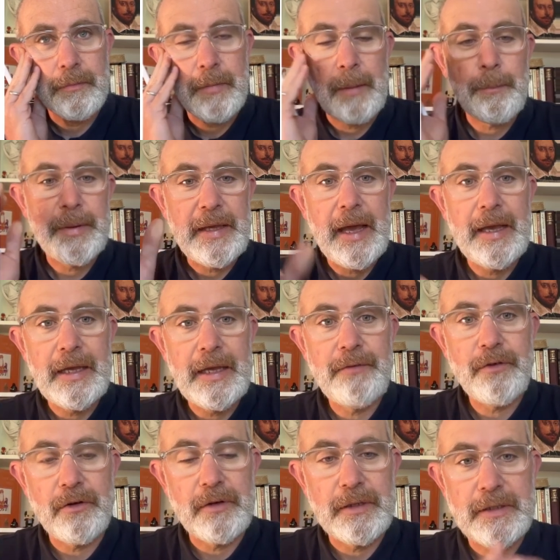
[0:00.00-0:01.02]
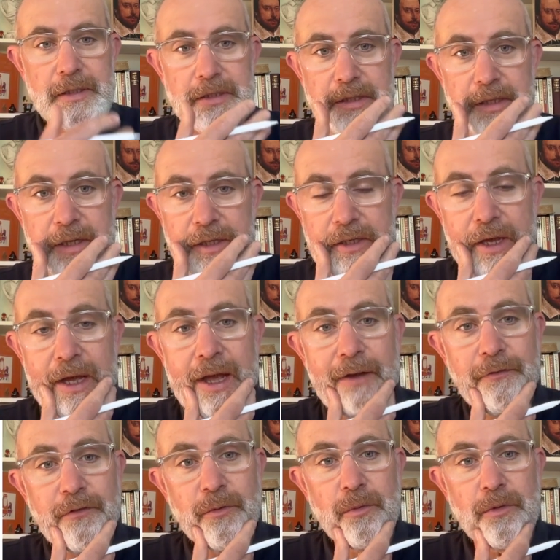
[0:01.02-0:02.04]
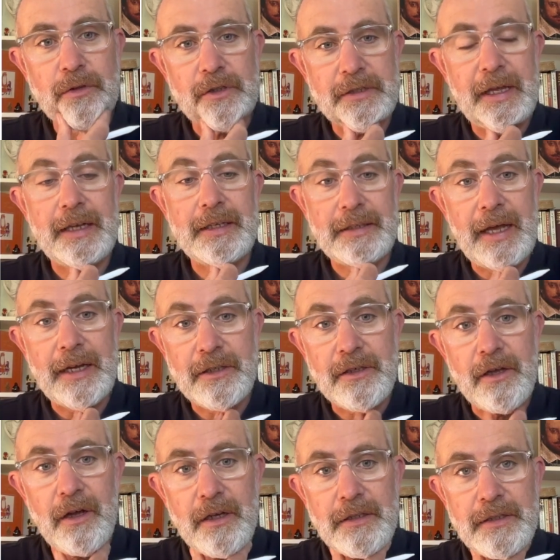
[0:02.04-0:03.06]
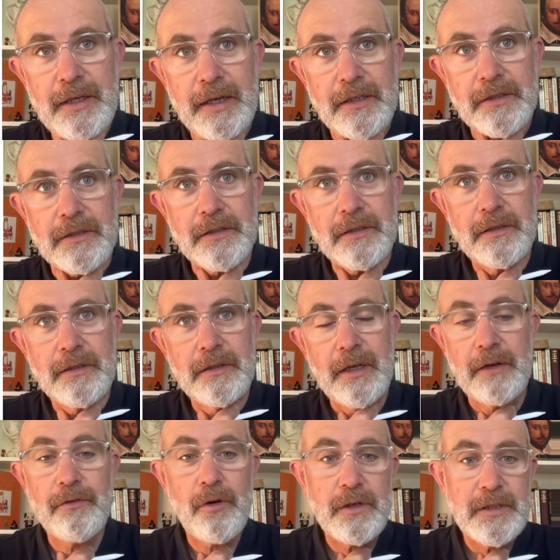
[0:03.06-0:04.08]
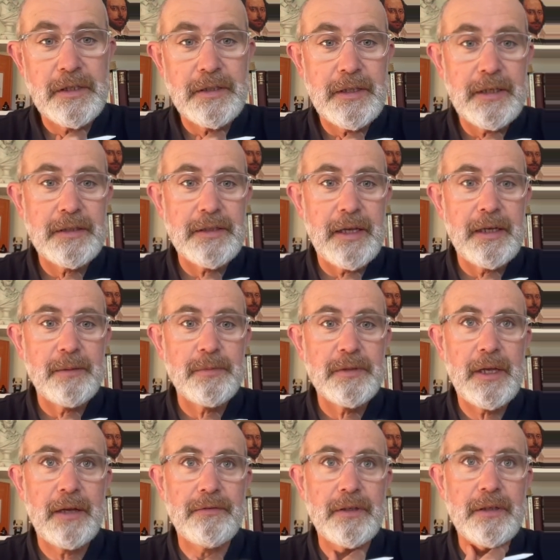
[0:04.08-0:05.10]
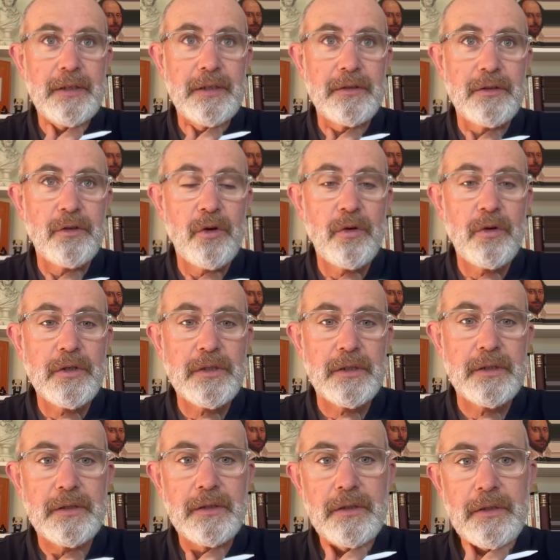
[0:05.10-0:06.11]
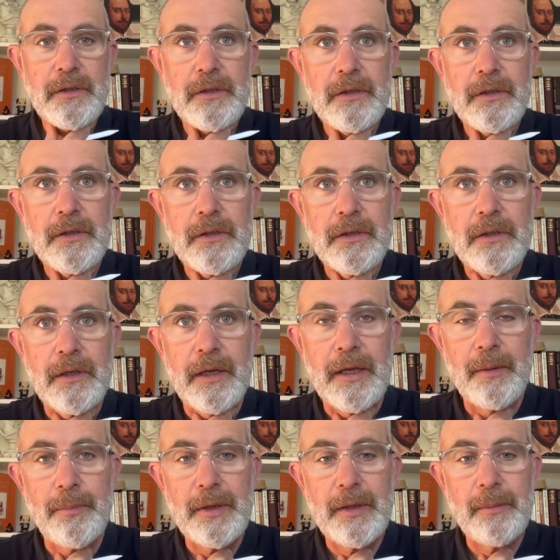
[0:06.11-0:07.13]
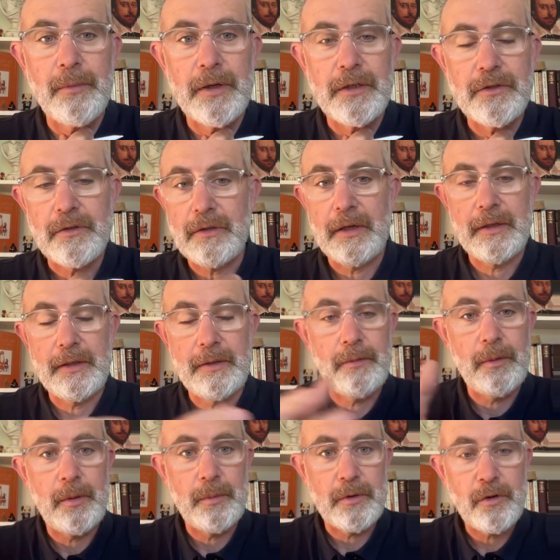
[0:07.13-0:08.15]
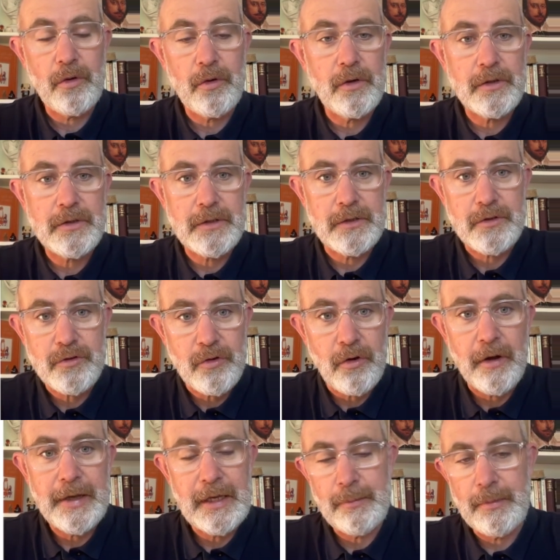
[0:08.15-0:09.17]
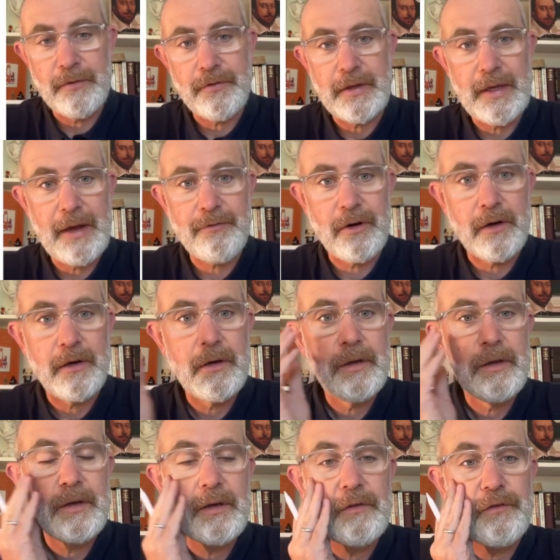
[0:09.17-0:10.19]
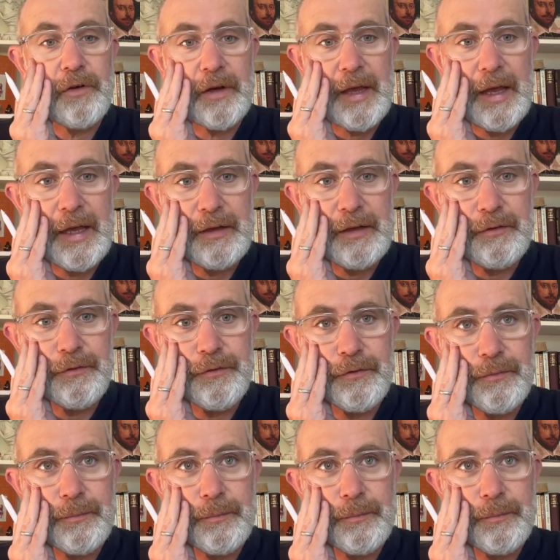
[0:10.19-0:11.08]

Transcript: behavior in this scene, you have to understand that context. And of course, he did say it himself, didn't he? Cursed be my, like he would curse his tribe if he ever forgave